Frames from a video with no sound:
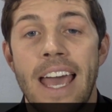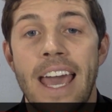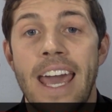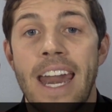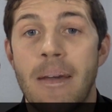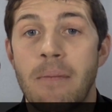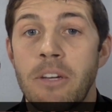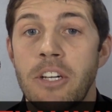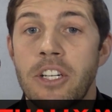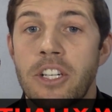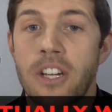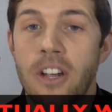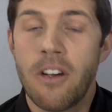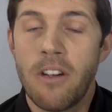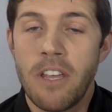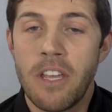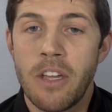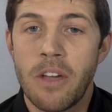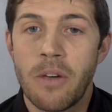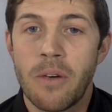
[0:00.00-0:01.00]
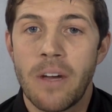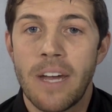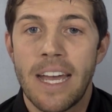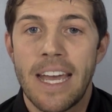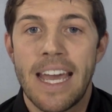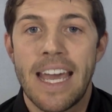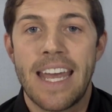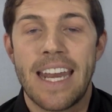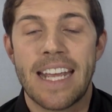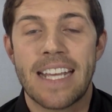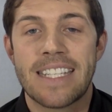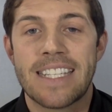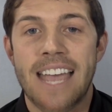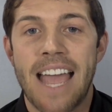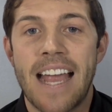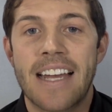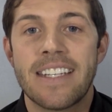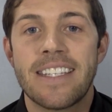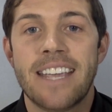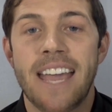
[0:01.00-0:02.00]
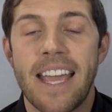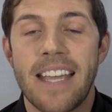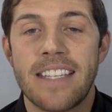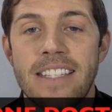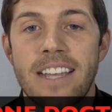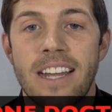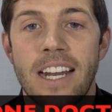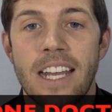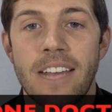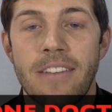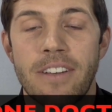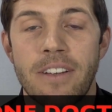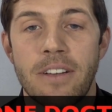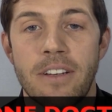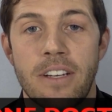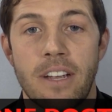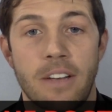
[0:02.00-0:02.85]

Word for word: And I'm going to show you an exact case study of a,